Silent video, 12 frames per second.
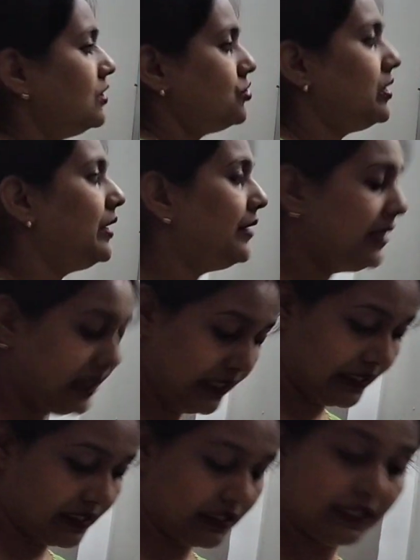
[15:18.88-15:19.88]
Sharing
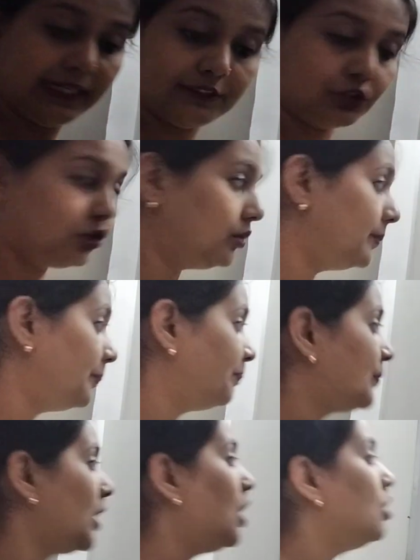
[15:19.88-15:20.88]
its electron.
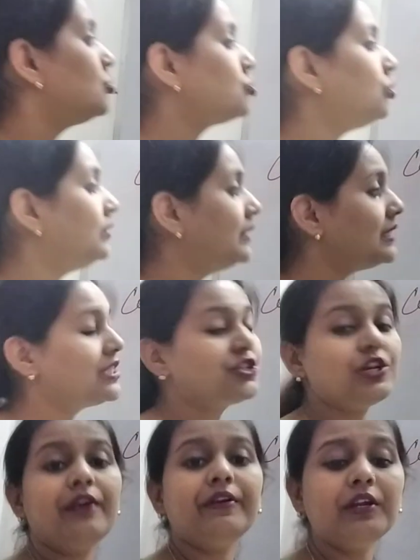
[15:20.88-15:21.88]
So this
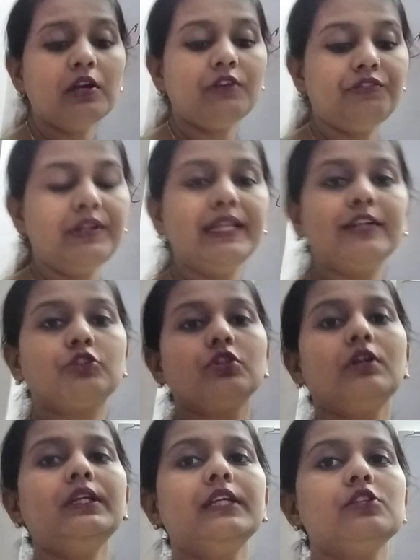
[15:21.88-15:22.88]
sharing of
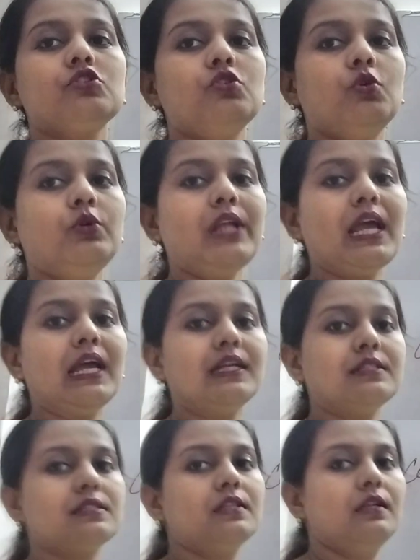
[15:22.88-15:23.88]
electron is known as
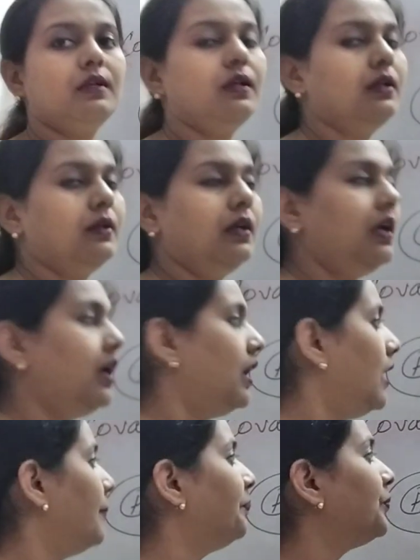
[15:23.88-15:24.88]

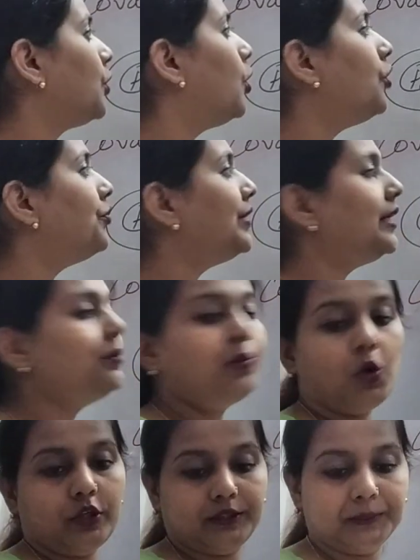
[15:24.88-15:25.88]
covalent
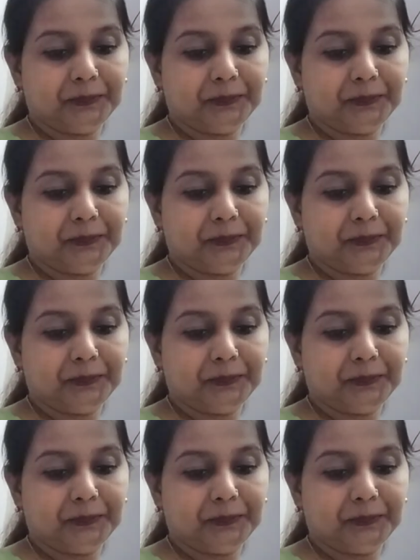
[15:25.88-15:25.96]
bond.